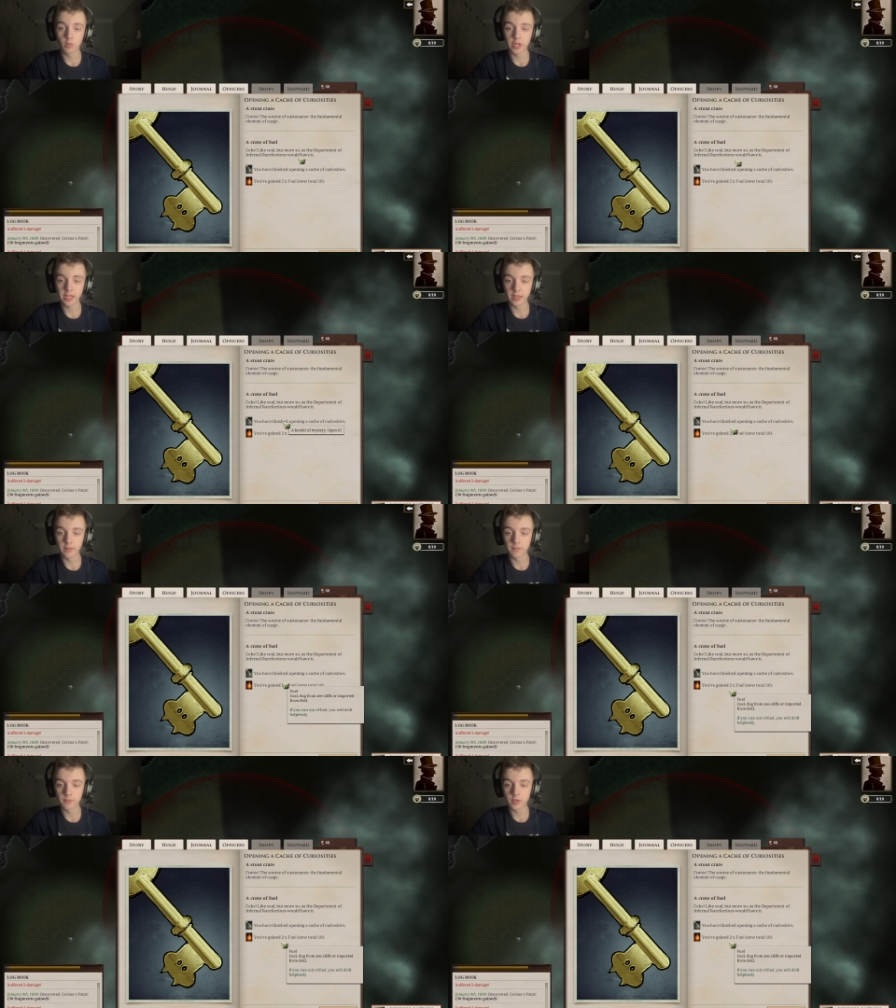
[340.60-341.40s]
What'd I get?
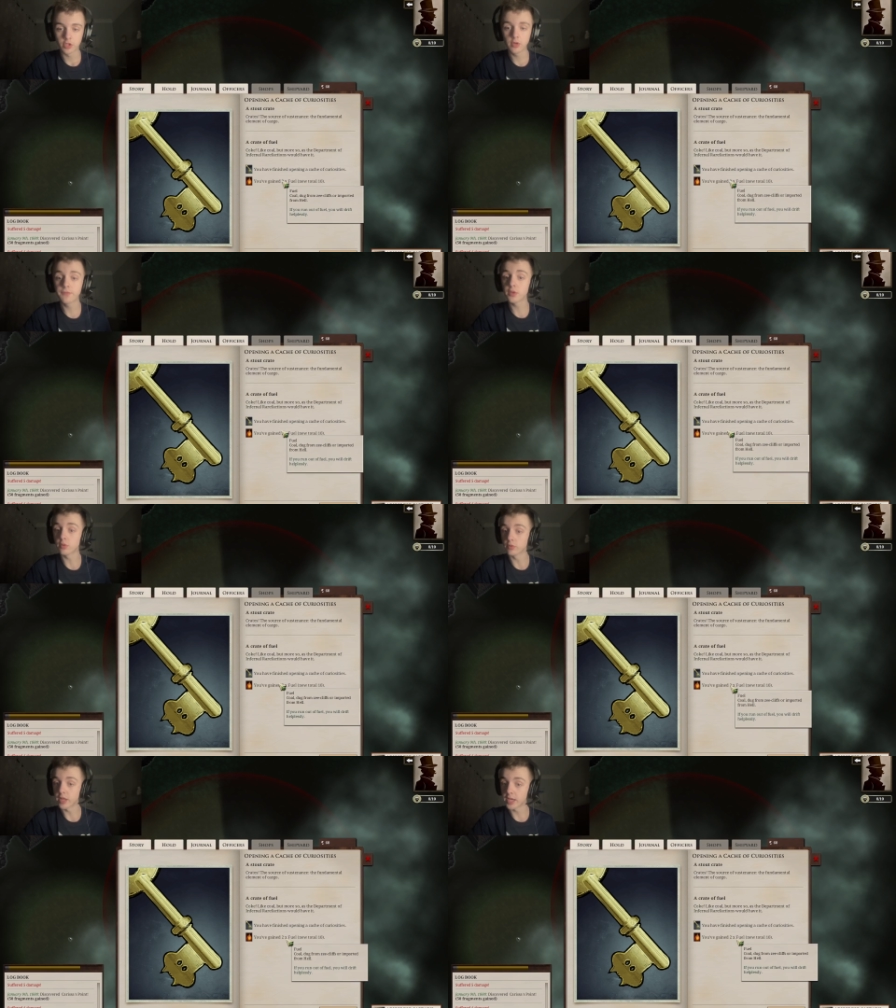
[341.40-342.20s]
Two
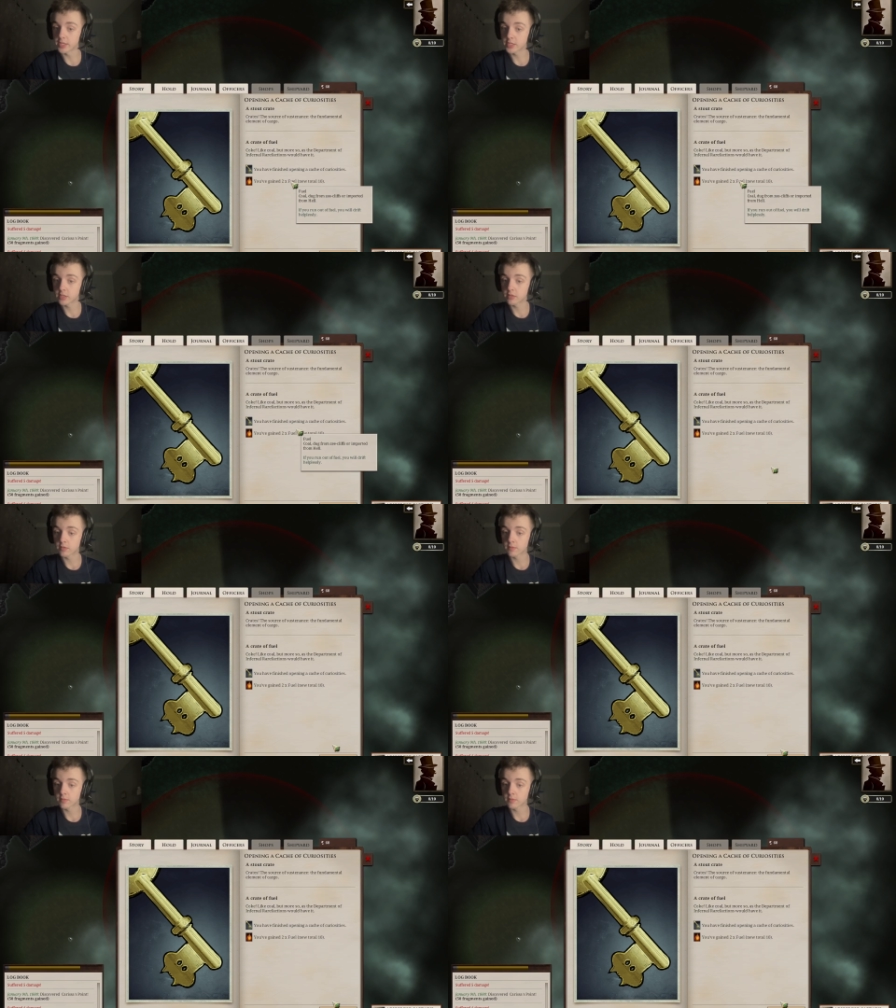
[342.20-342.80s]
fuel. Nice.